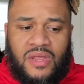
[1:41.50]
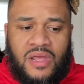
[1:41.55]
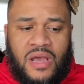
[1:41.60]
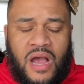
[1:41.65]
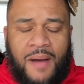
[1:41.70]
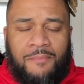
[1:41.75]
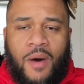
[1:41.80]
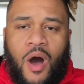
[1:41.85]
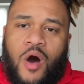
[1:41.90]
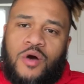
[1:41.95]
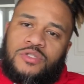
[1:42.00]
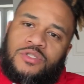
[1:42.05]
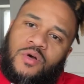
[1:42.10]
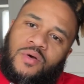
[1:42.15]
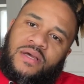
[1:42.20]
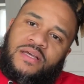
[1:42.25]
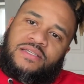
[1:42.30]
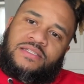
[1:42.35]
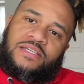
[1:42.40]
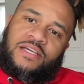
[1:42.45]
also
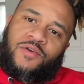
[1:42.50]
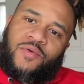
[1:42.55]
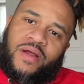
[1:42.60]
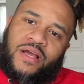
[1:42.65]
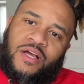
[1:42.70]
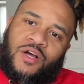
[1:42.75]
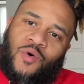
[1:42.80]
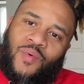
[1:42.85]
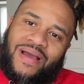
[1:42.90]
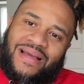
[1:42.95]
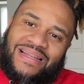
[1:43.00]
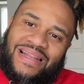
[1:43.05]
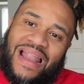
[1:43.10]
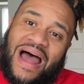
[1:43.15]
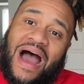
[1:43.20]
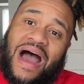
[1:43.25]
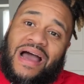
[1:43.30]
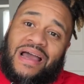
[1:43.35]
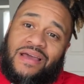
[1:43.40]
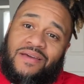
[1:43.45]
considering going
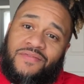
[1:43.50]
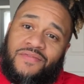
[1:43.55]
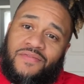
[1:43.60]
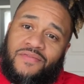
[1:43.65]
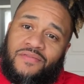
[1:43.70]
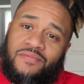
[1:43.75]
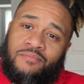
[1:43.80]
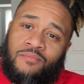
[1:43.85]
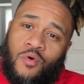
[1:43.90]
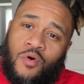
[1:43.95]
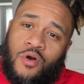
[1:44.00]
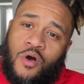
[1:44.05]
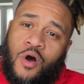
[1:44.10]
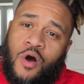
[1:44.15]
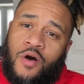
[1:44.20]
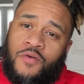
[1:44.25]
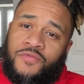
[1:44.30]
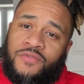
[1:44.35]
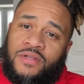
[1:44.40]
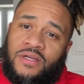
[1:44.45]
live more
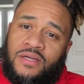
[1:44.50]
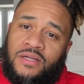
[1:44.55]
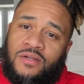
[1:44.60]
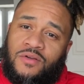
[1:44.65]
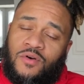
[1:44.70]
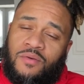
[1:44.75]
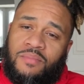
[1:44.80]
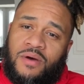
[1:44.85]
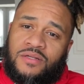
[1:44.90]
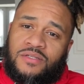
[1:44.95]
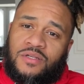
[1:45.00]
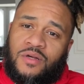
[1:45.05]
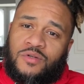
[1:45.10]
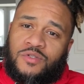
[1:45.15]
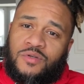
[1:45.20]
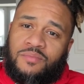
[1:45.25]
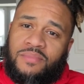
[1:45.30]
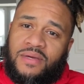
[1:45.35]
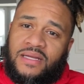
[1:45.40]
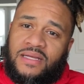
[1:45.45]
often on my
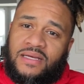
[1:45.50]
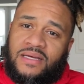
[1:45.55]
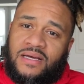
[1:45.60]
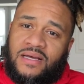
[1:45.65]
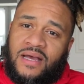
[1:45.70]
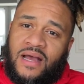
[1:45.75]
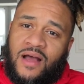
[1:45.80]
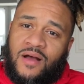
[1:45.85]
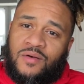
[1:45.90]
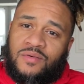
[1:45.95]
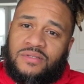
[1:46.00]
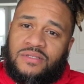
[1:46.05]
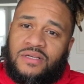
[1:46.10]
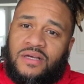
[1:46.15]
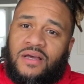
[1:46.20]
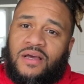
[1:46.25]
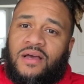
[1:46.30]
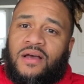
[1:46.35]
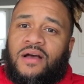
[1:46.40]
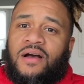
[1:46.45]
social media accounts.
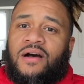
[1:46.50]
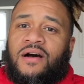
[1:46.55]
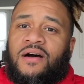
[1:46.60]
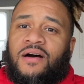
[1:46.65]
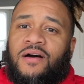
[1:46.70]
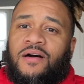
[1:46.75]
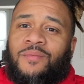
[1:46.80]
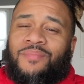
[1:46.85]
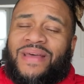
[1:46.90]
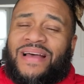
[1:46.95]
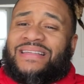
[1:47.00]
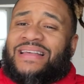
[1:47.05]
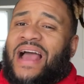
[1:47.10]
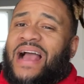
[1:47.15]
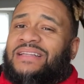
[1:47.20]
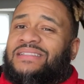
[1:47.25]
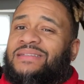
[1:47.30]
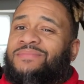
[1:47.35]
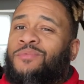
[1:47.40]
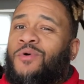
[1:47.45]
That's
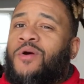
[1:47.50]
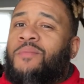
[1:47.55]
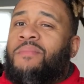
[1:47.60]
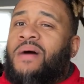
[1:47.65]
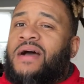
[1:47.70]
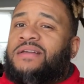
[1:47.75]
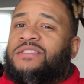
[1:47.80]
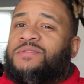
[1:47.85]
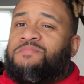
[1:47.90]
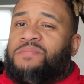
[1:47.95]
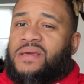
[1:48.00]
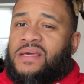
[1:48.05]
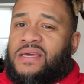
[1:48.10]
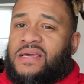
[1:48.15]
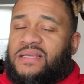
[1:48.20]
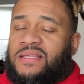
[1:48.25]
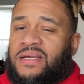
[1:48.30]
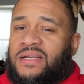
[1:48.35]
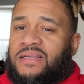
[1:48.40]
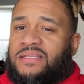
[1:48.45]
actually more my
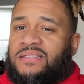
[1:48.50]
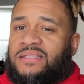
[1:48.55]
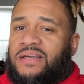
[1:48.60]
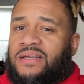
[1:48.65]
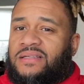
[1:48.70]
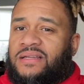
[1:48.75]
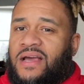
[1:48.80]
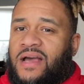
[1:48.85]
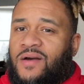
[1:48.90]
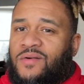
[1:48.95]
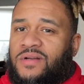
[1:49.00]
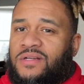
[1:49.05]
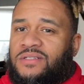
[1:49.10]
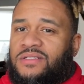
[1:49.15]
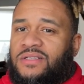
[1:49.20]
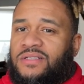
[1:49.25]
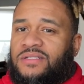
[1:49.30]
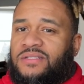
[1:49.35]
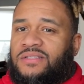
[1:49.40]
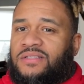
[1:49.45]
speed than to sit down and
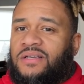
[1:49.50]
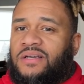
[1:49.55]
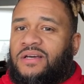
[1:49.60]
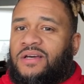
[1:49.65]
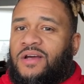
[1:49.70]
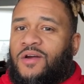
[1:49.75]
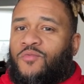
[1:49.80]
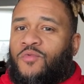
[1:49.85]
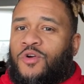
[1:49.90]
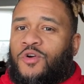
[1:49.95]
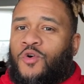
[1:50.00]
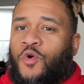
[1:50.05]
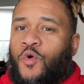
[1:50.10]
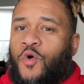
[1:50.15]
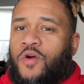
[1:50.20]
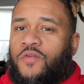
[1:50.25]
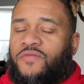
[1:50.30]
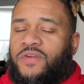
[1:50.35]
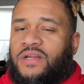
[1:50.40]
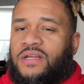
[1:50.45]
just
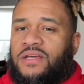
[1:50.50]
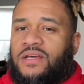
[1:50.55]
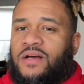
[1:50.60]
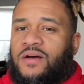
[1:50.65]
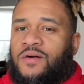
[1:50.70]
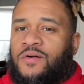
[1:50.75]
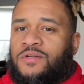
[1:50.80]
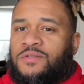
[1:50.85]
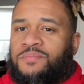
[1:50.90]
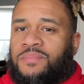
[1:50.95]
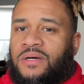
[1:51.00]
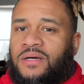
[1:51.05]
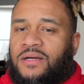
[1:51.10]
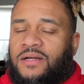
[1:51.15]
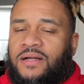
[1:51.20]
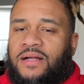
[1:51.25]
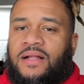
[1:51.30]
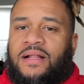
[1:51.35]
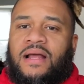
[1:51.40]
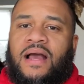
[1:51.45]
record videos,
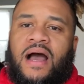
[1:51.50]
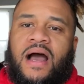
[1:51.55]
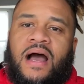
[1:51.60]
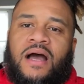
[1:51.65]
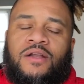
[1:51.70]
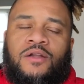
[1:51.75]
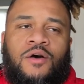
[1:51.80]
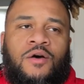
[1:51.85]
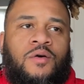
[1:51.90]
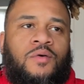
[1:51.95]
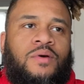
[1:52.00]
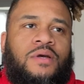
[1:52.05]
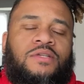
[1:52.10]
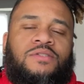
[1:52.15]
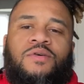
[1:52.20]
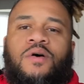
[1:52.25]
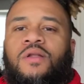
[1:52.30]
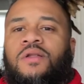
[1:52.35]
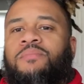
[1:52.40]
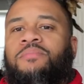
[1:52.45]
but I know it's
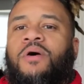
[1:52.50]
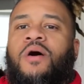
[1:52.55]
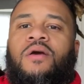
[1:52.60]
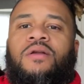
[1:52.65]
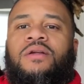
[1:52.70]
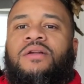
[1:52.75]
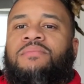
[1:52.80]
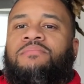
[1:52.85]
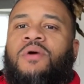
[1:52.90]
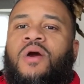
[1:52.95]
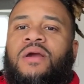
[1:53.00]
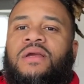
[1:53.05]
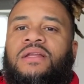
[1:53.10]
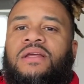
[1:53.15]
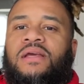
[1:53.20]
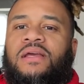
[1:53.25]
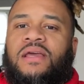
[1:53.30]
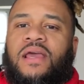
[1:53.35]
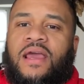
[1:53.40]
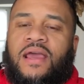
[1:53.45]
all a part of the
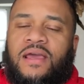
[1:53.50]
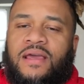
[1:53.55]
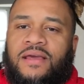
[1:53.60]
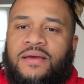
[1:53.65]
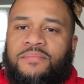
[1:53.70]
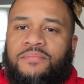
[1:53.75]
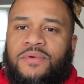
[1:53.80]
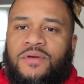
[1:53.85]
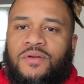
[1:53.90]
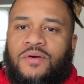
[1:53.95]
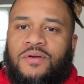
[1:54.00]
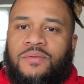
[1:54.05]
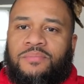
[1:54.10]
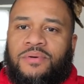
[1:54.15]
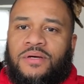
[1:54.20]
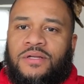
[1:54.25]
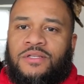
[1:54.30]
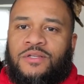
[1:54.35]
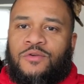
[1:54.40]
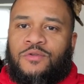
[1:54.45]
marketing game, you know, to
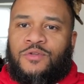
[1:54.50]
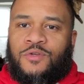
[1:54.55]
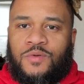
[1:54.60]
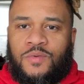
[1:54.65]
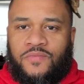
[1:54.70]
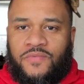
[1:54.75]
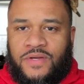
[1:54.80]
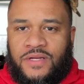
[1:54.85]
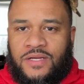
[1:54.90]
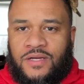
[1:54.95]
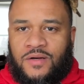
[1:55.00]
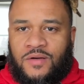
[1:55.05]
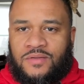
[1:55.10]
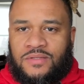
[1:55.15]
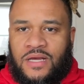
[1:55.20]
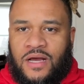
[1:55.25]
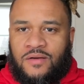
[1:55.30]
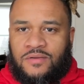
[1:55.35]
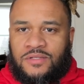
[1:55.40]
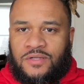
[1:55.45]
put YouTube videos
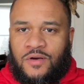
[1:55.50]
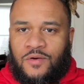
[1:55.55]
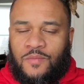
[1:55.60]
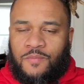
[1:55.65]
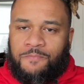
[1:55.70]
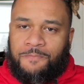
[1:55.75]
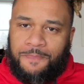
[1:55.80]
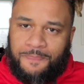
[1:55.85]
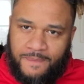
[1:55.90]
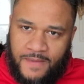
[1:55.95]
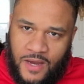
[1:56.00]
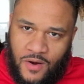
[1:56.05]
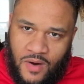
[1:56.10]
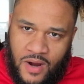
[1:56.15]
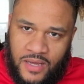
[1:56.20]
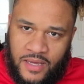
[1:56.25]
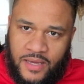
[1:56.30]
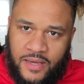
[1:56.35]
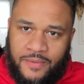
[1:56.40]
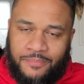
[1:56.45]
out. So here
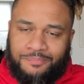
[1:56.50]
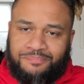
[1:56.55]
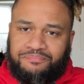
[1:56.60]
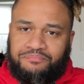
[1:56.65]
I am.